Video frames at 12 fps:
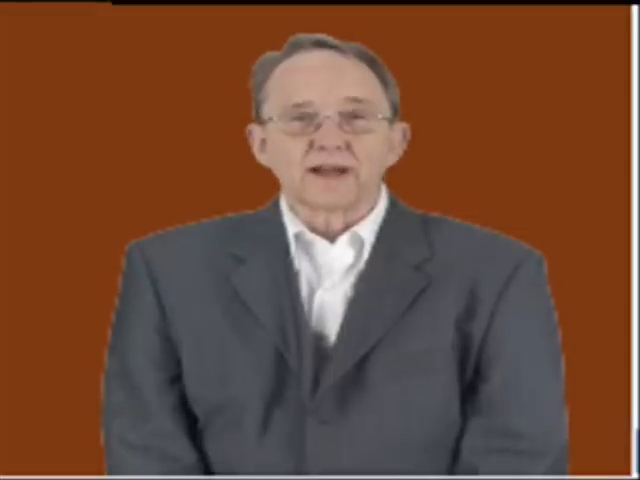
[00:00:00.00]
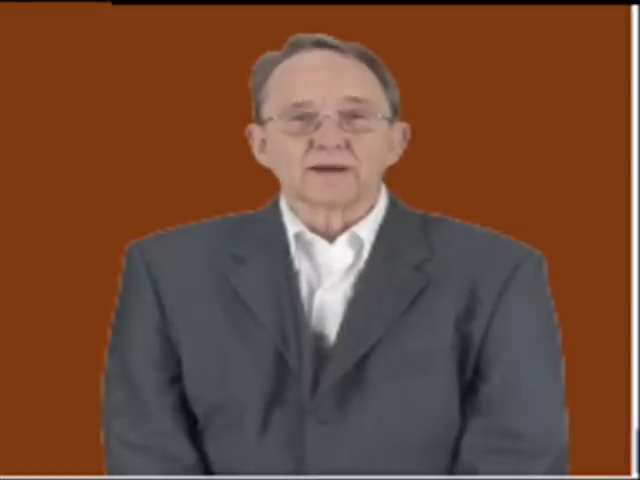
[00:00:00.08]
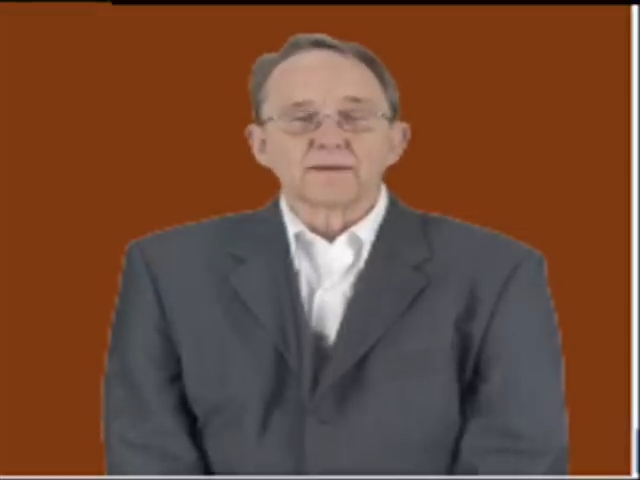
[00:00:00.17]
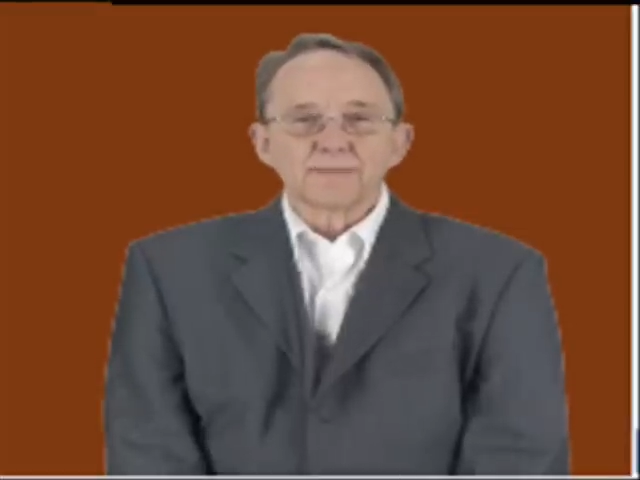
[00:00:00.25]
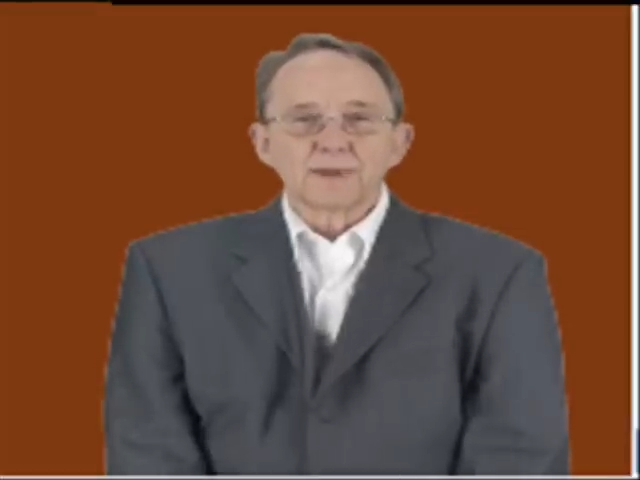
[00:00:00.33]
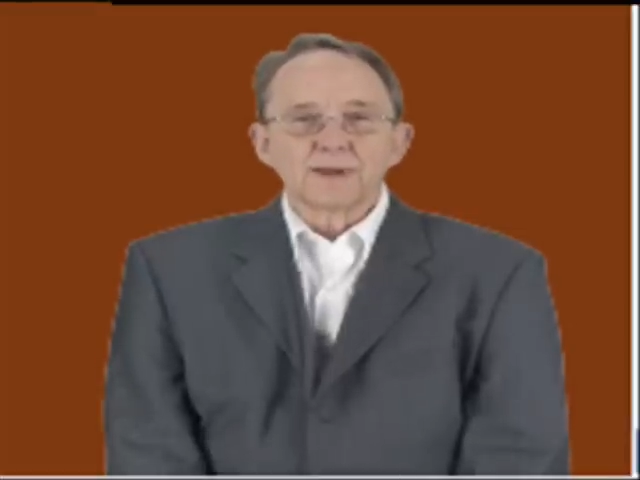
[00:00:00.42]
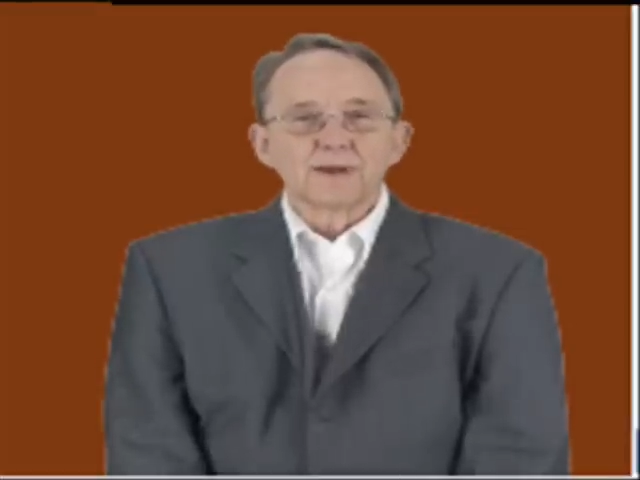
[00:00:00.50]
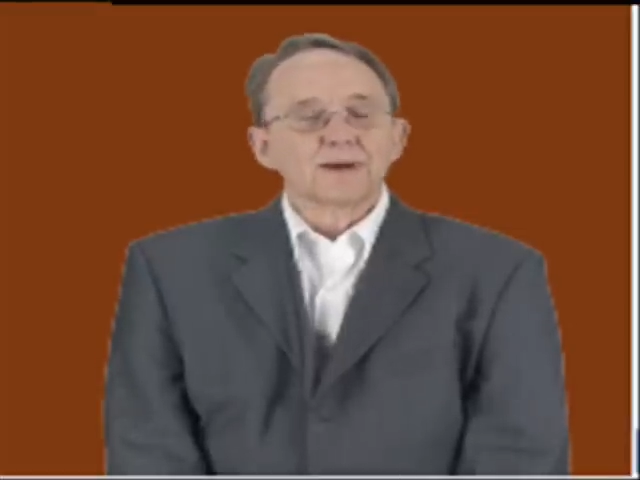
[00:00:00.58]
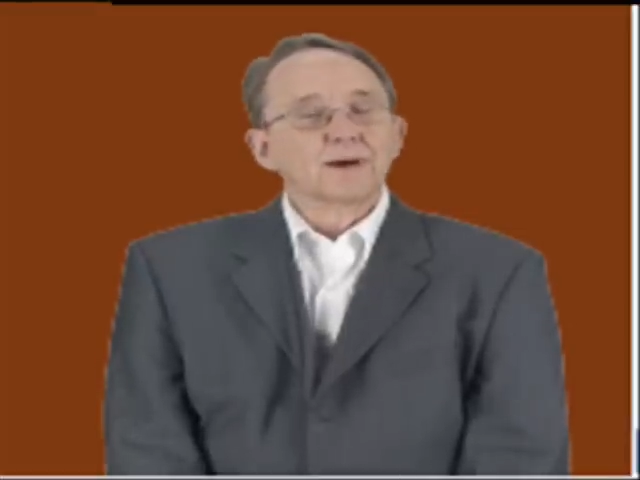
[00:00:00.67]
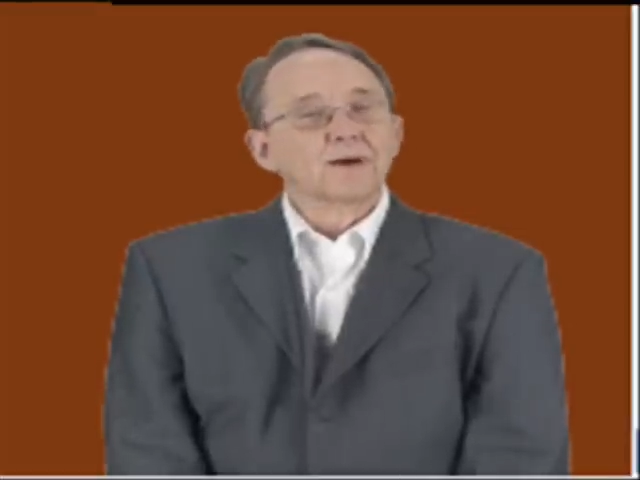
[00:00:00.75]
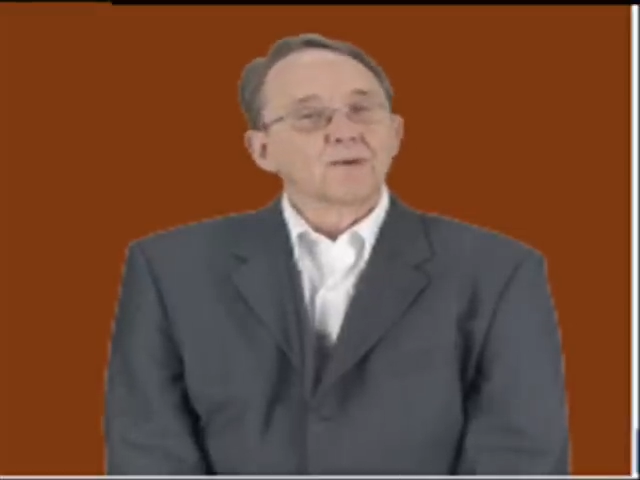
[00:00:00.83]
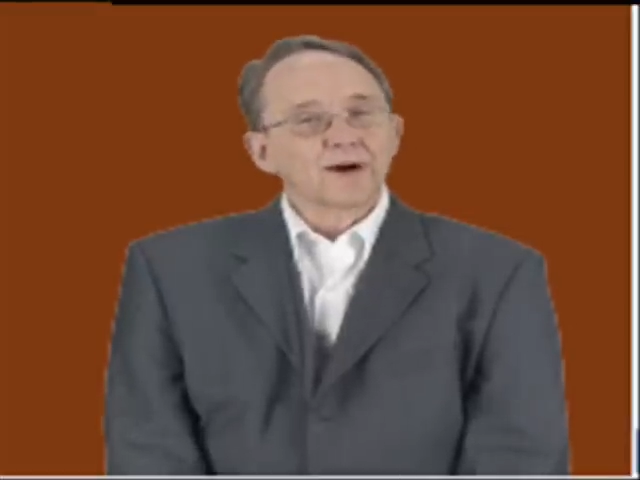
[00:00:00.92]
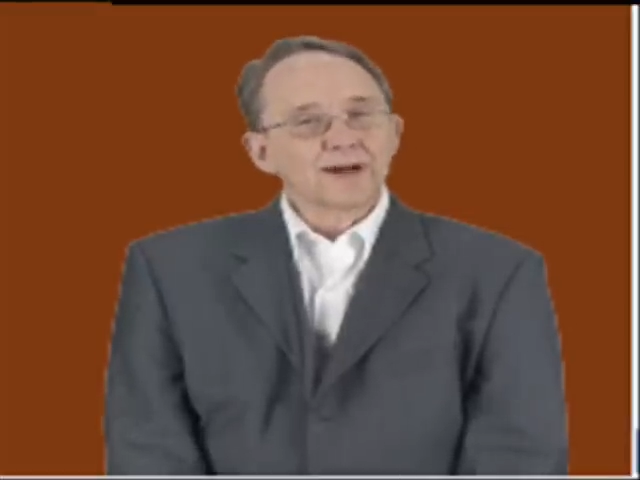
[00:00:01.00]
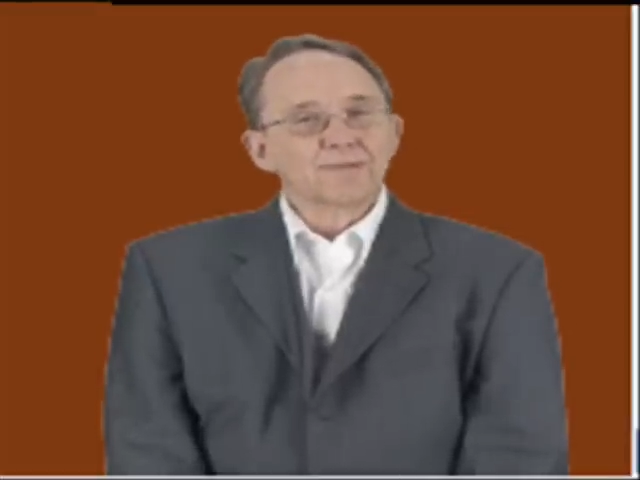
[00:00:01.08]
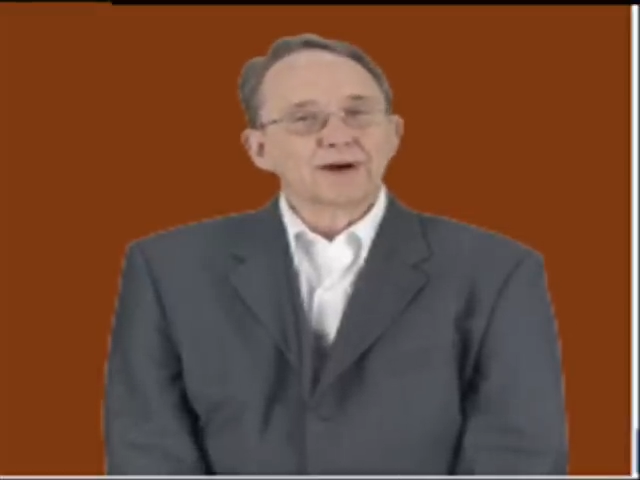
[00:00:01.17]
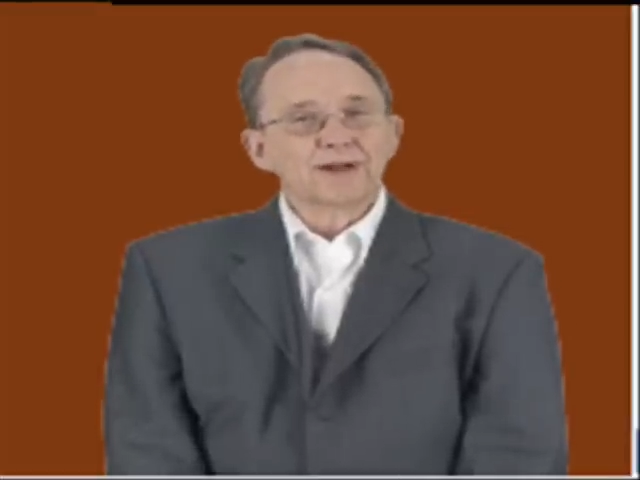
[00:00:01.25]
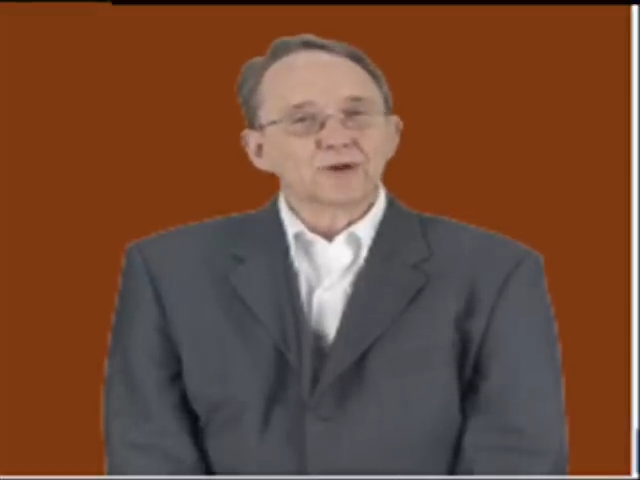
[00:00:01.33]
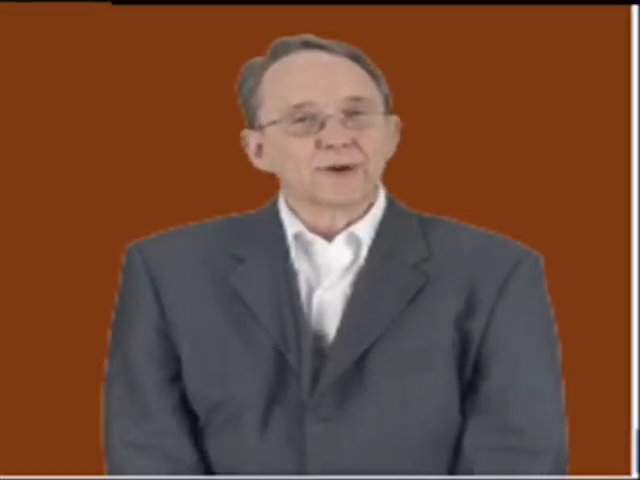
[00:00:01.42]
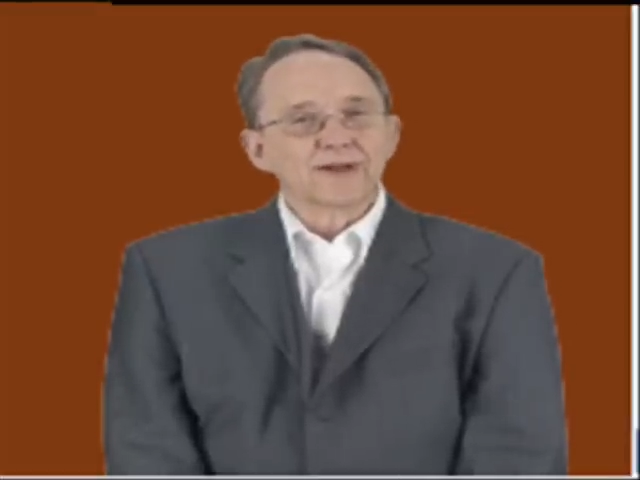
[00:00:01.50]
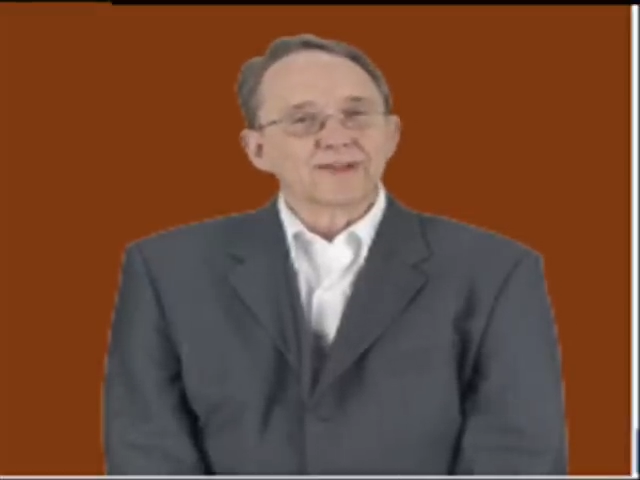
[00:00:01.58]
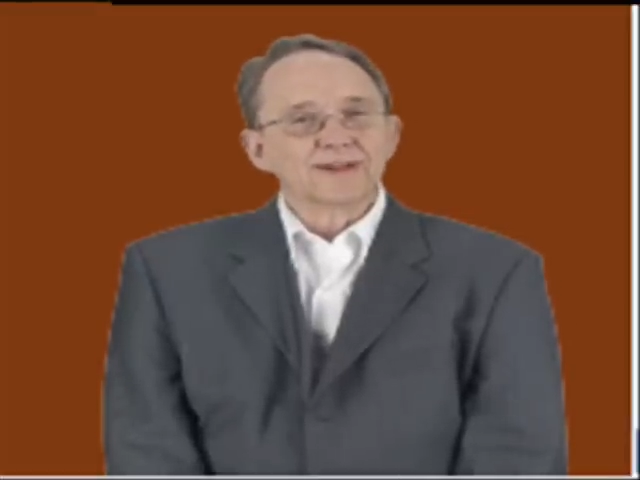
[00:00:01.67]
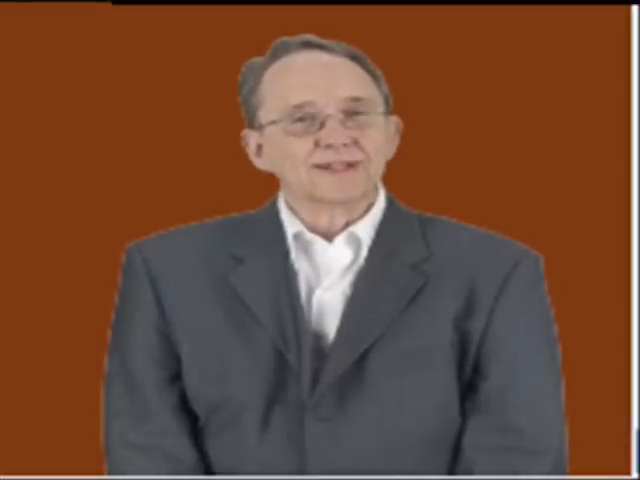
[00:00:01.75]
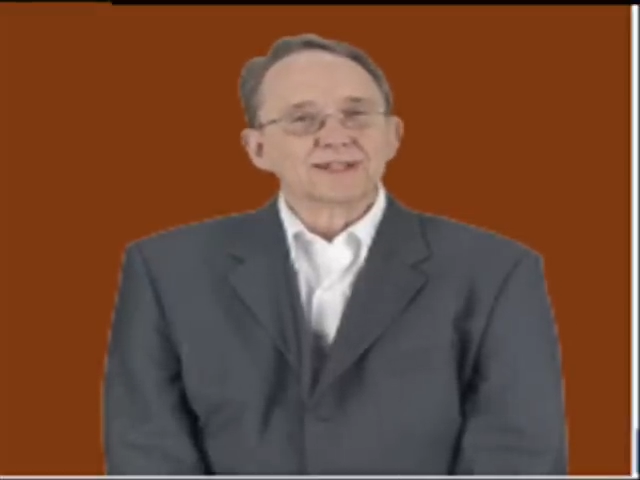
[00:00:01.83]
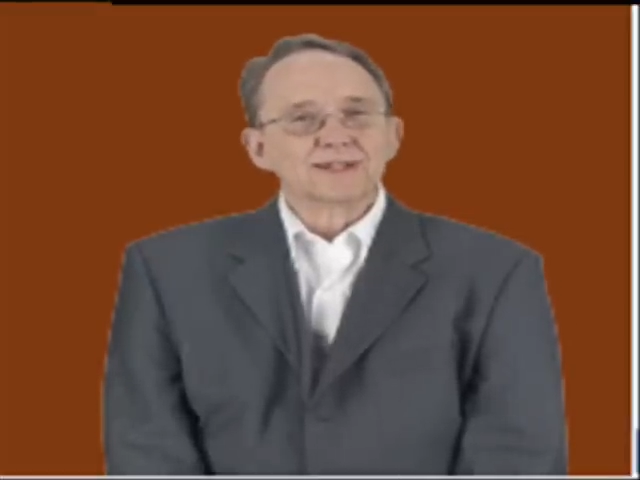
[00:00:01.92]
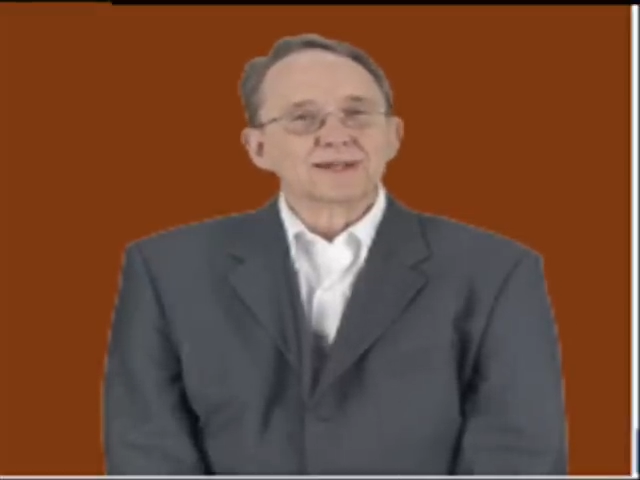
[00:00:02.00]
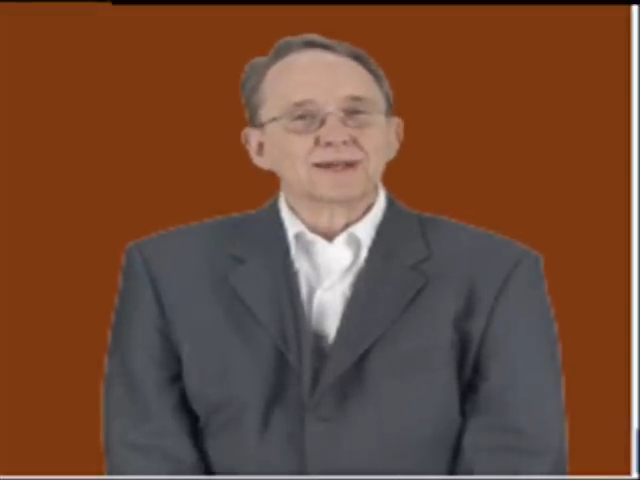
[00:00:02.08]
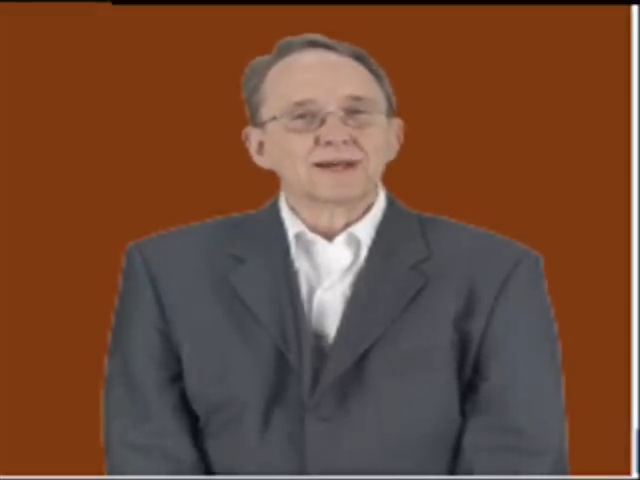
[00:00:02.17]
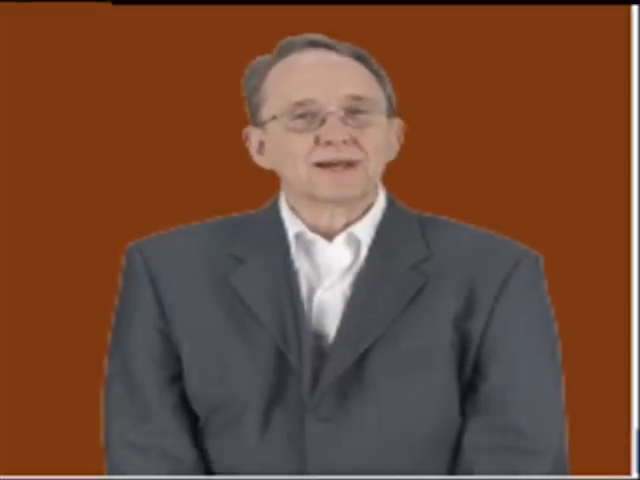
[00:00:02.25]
it. Why am I doing this?